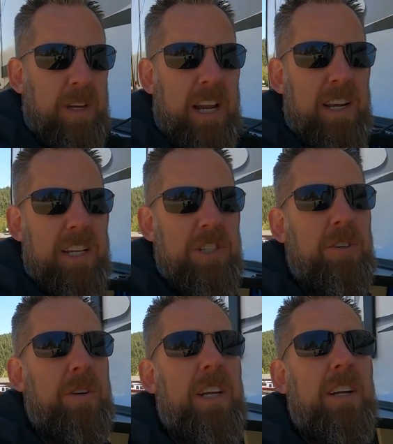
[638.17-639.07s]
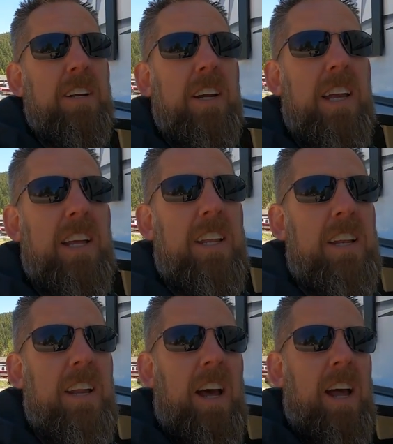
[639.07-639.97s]
we got an issue here
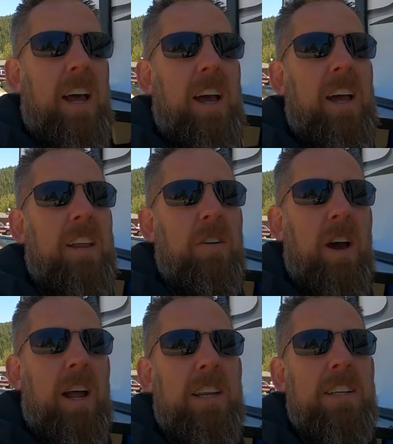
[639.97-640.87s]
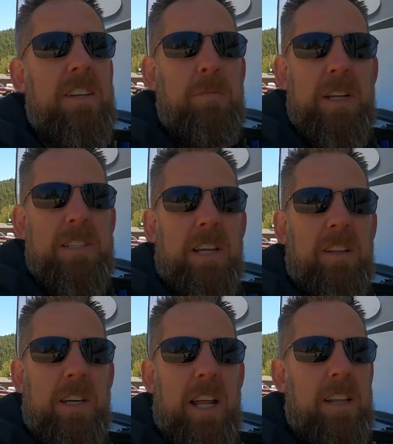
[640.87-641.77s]
and I need somebody to take a look at it.